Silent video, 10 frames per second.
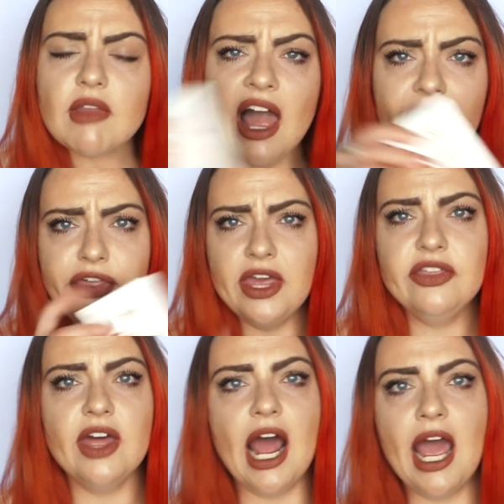I think
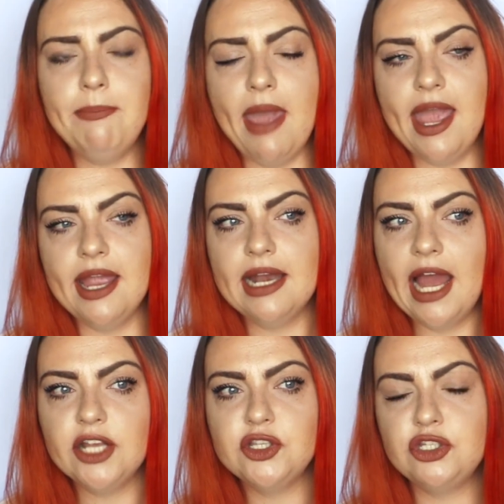that I paid
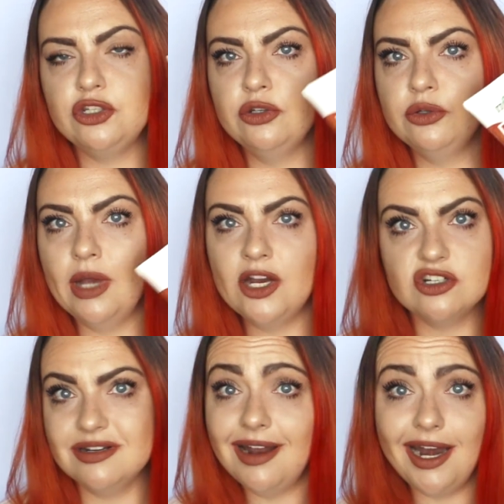like
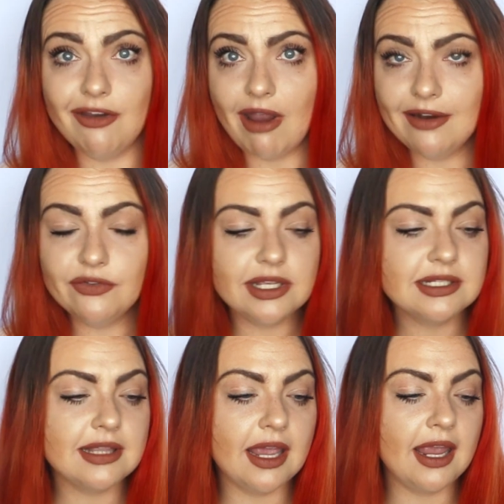290 Rand for
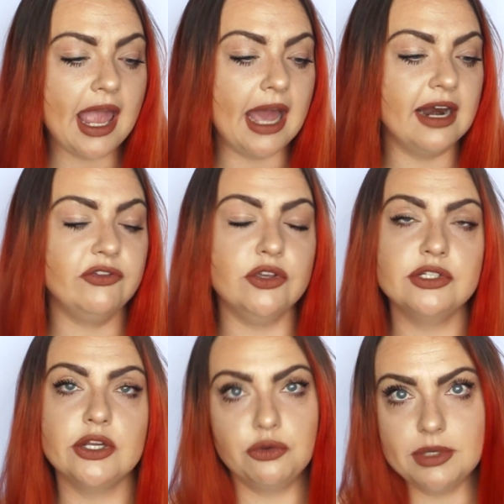this thing, and I've
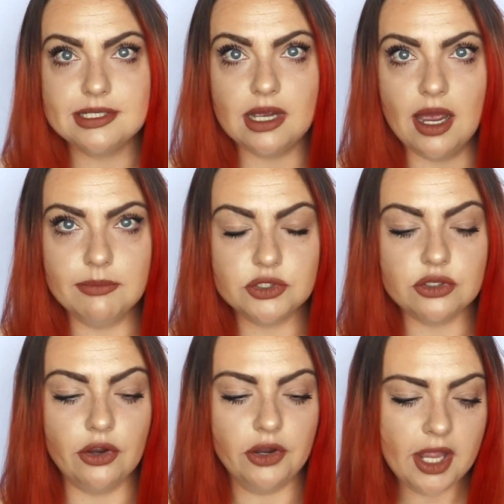used it 3 times,
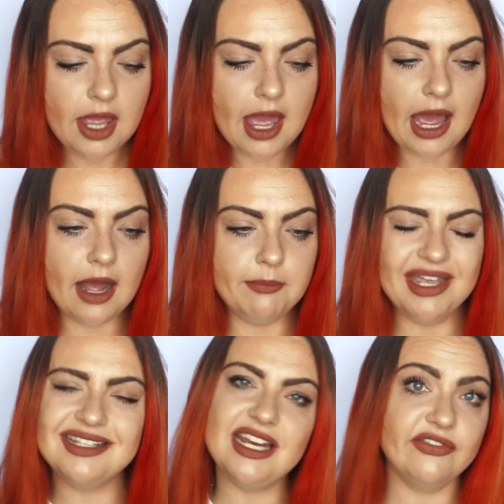so
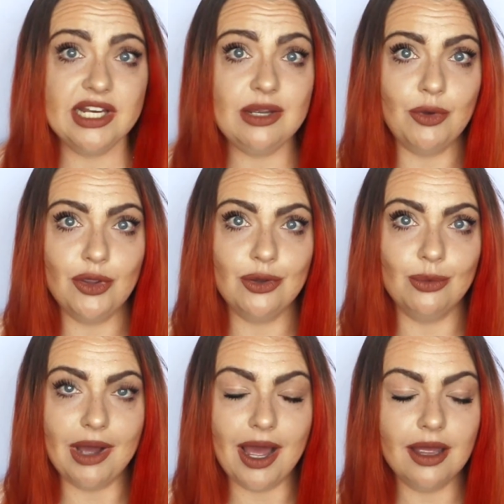it's definitely worth your
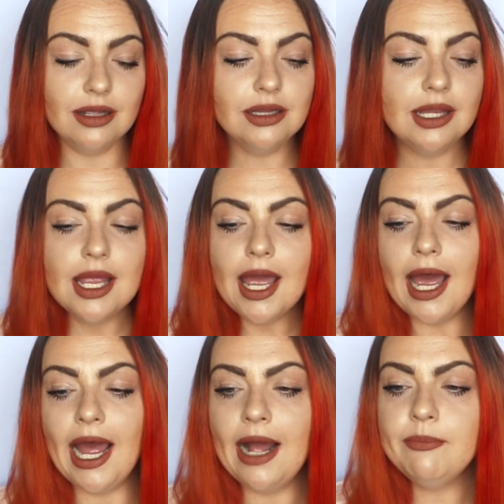while.
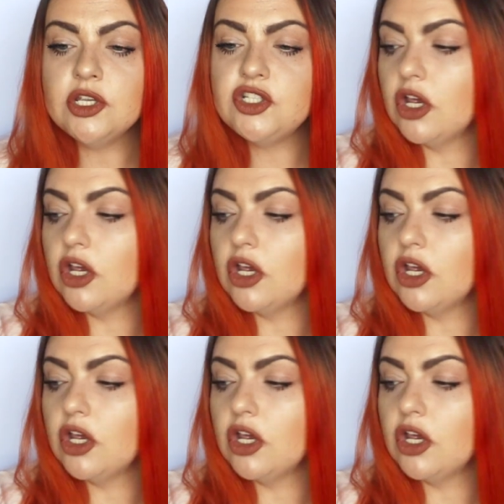So